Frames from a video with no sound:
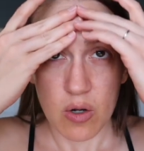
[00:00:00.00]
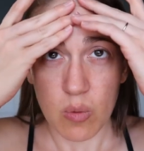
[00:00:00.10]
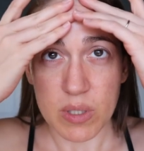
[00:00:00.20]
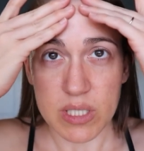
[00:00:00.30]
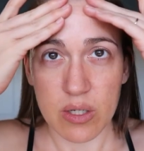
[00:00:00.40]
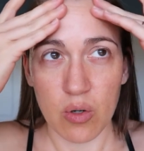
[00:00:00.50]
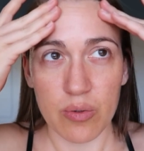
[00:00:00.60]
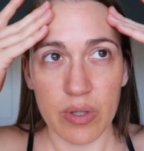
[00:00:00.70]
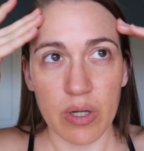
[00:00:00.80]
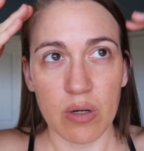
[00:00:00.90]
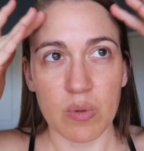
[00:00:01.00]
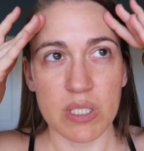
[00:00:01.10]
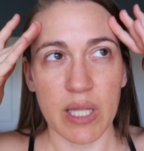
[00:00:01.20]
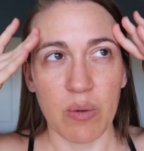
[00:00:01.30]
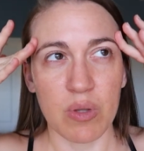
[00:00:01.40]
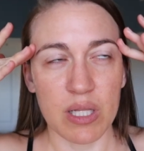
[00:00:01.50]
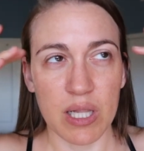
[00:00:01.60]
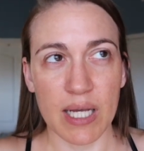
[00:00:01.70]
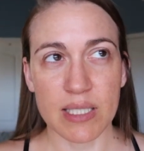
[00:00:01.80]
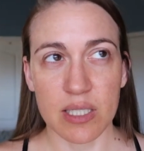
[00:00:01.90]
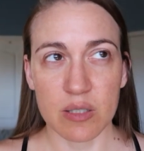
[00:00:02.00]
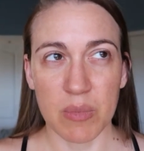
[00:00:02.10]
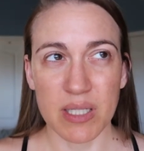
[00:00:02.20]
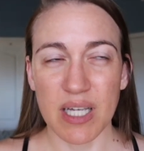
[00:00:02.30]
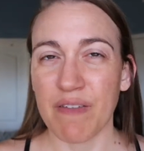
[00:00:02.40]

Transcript: Or was it earlier? Was it like within the last six months?